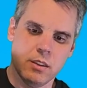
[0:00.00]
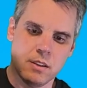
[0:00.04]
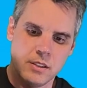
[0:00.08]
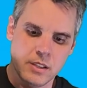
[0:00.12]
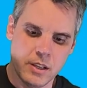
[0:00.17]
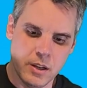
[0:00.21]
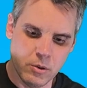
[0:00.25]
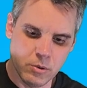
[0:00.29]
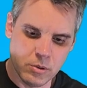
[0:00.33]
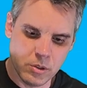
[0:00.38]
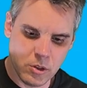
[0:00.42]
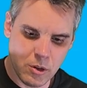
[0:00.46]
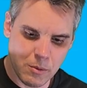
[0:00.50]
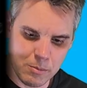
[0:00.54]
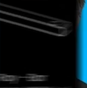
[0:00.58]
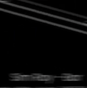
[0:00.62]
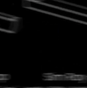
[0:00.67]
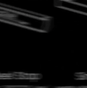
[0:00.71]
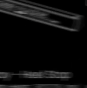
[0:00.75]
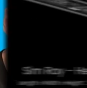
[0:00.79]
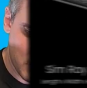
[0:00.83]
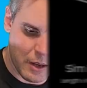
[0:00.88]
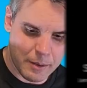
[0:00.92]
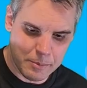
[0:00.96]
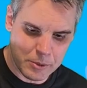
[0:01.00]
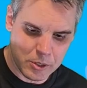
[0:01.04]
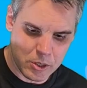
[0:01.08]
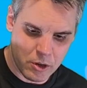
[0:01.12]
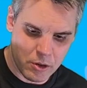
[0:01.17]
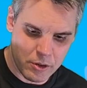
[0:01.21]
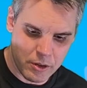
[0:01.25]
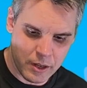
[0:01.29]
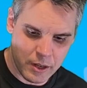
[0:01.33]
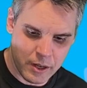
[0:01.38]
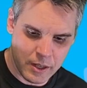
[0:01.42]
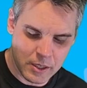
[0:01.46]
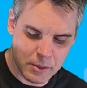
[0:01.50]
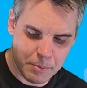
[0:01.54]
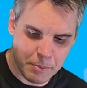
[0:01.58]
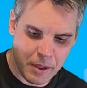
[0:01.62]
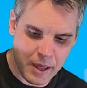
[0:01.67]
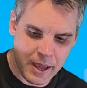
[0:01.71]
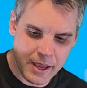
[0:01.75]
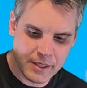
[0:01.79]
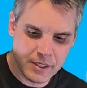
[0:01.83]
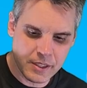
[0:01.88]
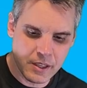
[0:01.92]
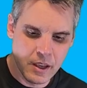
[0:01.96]
You can see this heel stop just clips
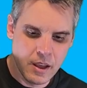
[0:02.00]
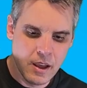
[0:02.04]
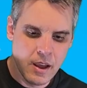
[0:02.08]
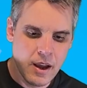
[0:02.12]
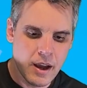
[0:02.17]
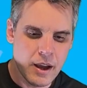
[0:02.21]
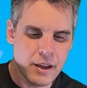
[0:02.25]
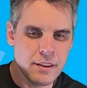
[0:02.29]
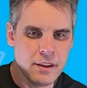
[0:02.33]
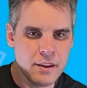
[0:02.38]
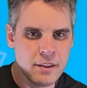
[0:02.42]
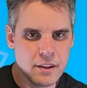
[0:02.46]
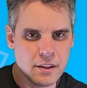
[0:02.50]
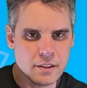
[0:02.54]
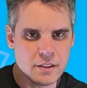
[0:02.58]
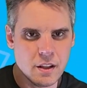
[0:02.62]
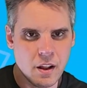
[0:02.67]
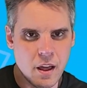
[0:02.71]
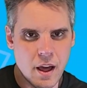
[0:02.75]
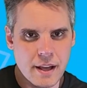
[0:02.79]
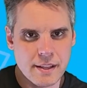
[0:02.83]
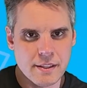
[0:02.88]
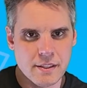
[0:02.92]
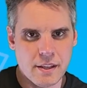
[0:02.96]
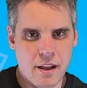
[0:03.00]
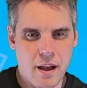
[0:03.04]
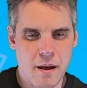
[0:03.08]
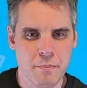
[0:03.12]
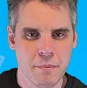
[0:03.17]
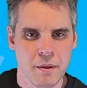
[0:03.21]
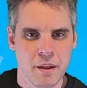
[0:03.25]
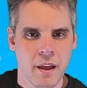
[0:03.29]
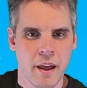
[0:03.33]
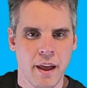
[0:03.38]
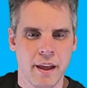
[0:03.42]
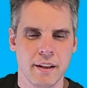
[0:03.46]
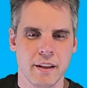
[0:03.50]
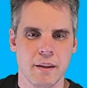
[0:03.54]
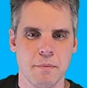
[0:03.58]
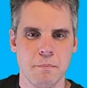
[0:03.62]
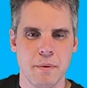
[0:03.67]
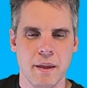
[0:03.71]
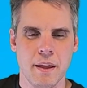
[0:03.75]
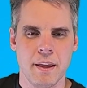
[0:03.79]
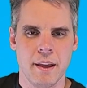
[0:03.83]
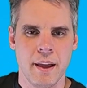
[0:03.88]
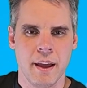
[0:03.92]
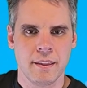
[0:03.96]
on in its place, and then this lights
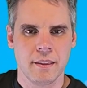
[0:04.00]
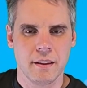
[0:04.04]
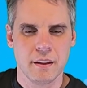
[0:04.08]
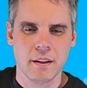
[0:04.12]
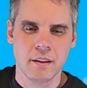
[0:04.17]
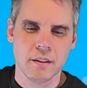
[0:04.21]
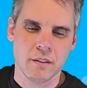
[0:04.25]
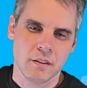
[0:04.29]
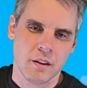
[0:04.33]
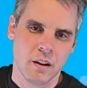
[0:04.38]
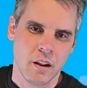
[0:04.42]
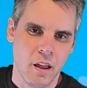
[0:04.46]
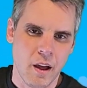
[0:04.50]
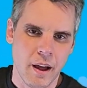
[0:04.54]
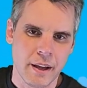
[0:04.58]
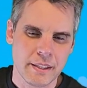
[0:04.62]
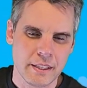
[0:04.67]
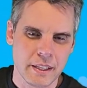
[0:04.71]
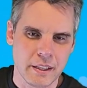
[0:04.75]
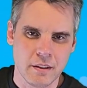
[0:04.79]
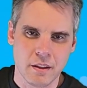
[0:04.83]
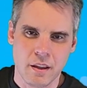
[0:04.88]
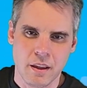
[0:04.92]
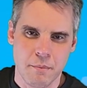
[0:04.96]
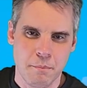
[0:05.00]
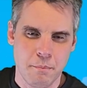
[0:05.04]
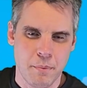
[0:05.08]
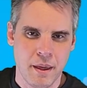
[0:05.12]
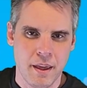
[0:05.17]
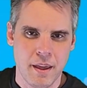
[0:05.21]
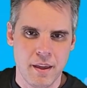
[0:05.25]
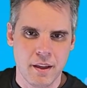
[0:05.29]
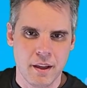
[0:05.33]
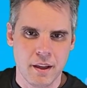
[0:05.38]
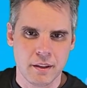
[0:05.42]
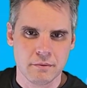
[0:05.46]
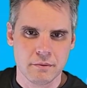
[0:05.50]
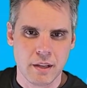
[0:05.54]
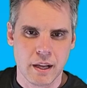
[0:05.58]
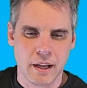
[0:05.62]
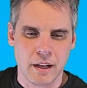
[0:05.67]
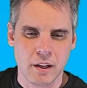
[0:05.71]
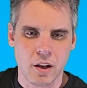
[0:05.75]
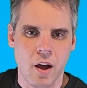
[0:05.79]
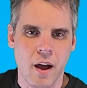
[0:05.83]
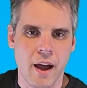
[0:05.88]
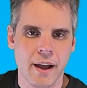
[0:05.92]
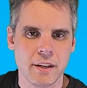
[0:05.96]
up and can be, and the lighting can
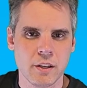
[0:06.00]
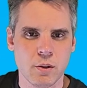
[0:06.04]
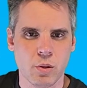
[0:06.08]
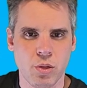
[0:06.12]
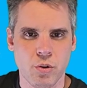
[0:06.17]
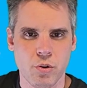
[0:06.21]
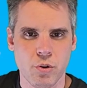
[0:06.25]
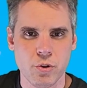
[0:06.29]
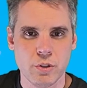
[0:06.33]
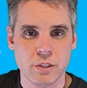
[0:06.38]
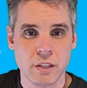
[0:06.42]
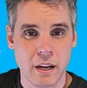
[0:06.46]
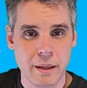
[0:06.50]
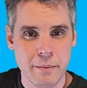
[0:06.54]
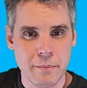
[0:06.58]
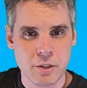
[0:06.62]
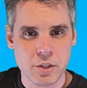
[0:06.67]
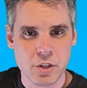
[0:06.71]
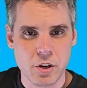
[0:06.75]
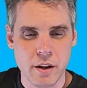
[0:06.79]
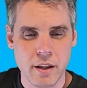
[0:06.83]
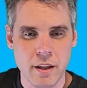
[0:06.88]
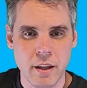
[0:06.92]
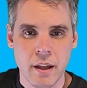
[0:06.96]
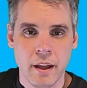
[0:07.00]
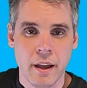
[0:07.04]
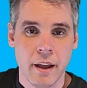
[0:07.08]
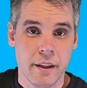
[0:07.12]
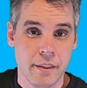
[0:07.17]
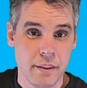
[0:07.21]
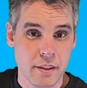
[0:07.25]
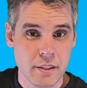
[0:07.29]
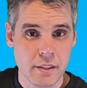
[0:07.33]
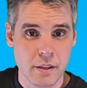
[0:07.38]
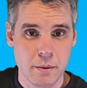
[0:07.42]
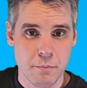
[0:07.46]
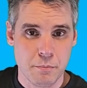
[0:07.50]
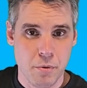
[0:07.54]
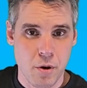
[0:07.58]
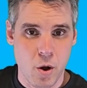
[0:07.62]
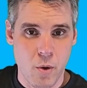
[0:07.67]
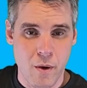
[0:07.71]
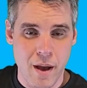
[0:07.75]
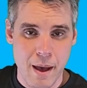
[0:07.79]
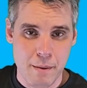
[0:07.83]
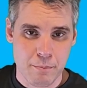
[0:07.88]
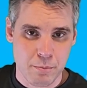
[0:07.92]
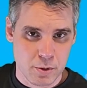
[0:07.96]
be aligned through telemetry
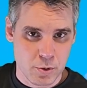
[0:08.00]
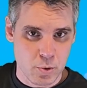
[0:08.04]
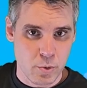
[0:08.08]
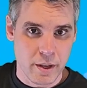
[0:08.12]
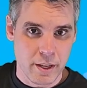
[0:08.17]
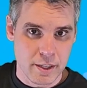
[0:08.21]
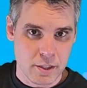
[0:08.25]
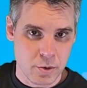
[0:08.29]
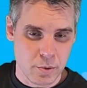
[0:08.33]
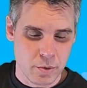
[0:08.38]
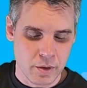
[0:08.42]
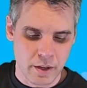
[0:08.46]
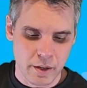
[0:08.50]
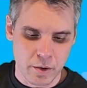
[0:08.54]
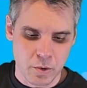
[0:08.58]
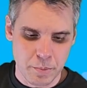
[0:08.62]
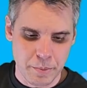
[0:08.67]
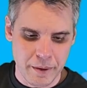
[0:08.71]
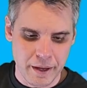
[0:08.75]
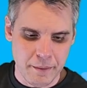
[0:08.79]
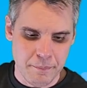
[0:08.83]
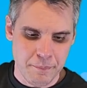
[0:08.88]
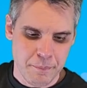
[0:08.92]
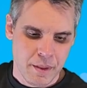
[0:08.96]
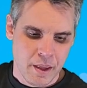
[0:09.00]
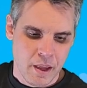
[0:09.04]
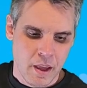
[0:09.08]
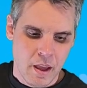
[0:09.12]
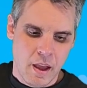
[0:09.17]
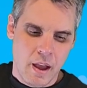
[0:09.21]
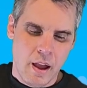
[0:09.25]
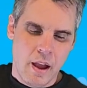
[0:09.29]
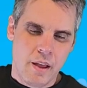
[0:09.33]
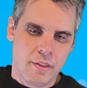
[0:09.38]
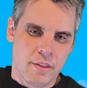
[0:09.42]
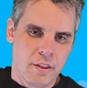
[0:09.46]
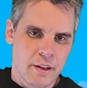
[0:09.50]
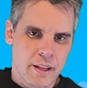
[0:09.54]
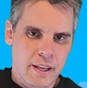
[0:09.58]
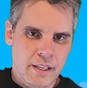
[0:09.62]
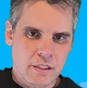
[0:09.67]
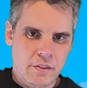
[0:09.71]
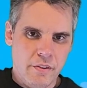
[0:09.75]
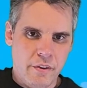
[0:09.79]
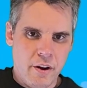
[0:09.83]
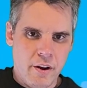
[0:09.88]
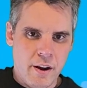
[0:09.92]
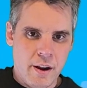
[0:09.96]
in the Sim Pro app, which we'll get to in a little bit.
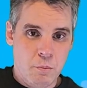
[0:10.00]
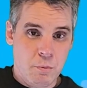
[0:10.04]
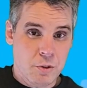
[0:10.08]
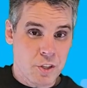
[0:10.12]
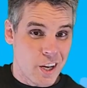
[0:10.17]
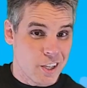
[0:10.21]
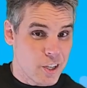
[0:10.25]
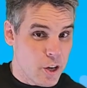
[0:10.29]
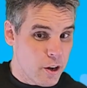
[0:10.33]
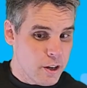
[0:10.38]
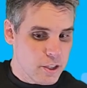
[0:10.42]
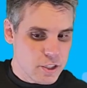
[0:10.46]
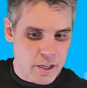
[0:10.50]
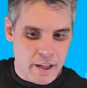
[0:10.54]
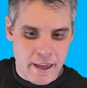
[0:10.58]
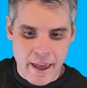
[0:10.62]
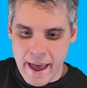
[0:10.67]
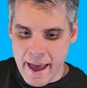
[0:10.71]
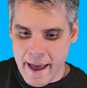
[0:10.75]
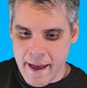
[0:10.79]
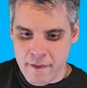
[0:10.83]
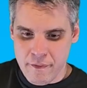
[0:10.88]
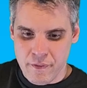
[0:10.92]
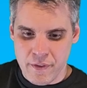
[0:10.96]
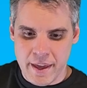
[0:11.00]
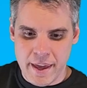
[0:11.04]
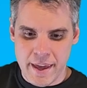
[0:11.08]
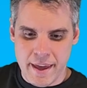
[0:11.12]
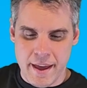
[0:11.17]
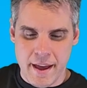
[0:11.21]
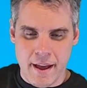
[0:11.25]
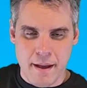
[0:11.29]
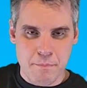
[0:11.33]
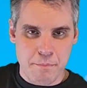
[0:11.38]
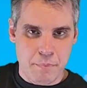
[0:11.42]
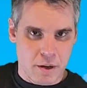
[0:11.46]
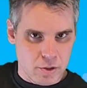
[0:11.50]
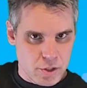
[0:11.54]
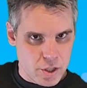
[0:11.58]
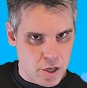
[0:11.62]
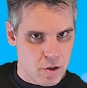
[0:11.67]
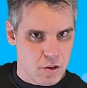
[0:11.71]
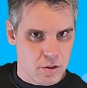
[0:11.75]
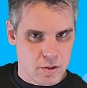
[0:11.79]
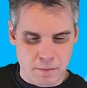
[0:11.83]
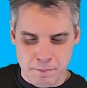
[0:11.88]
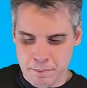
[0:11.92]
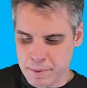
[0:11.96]
The next variant, which I don't actually have
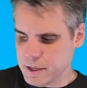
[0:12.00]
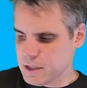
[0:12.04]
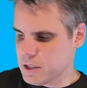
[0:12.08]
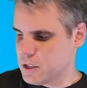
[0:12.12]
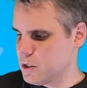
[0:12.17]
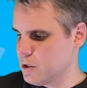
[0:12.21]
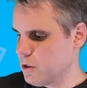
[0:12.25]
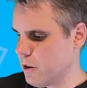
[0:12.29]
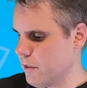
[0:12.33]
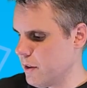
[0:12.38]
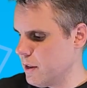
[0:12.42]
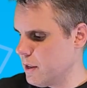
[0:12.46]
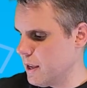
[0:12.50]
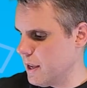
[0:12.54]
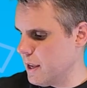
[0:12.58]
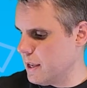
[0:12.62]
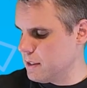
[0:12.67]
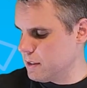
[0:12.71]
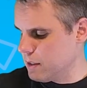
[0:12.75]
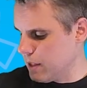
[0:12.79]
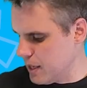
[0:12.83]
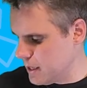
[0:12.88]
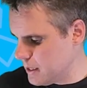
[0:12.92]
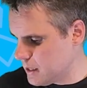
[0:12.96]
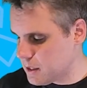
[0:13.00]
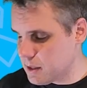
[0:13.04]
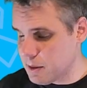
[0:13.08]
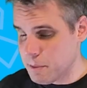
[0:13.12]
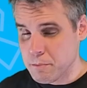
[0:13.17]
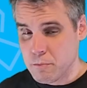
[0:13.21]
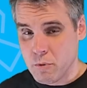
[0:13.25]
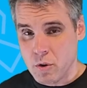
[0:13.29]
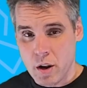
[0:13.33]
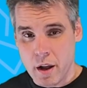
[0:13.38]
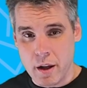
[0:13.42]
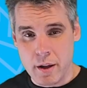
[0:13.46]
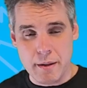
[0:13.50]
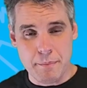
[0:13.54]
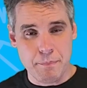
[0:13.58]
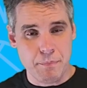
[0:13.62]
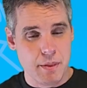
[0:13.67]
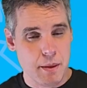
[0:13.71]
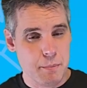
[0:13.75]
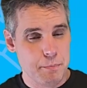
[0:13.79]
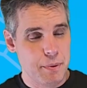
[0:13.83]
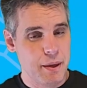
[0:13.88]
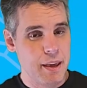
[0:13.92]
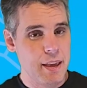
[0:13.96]
here, but I'll show you some pictures of it, is the
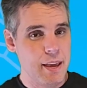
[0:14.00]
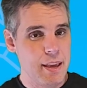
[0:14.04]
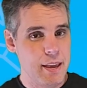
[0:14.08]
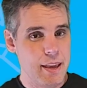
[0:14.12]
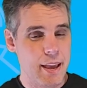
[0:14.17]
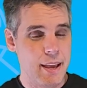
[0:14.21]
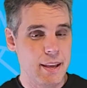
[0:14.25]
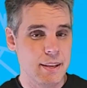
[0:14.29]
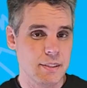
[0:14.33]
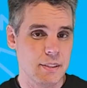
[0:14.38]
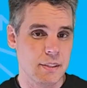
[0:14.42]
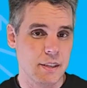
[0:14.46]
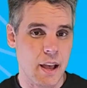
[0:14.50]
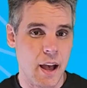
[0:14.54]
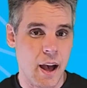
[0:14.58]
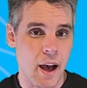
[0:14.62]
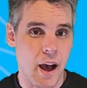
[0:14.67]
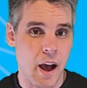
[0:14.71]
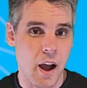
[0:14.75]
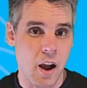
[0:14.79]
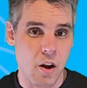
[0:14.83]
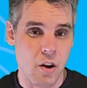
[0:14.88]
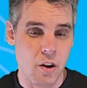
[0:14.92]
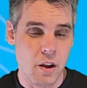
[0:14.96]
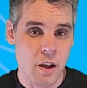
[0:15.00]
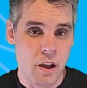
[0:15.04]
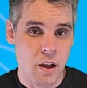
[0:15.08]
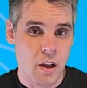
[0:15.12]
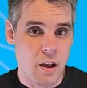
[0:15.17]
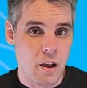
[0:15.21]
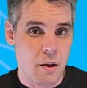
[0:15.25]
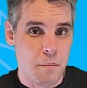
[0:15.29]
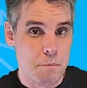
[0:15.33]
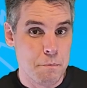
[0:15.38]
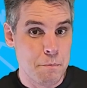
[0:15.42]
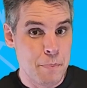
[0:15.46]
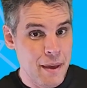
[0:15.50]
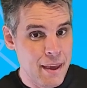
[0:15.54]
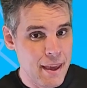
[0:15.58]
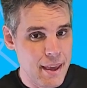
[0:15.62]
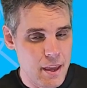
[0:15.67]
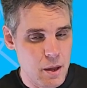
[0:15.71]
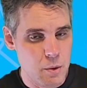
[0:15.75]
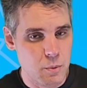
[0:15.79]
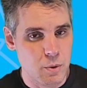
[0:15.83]
Sim Ray, the PSRB,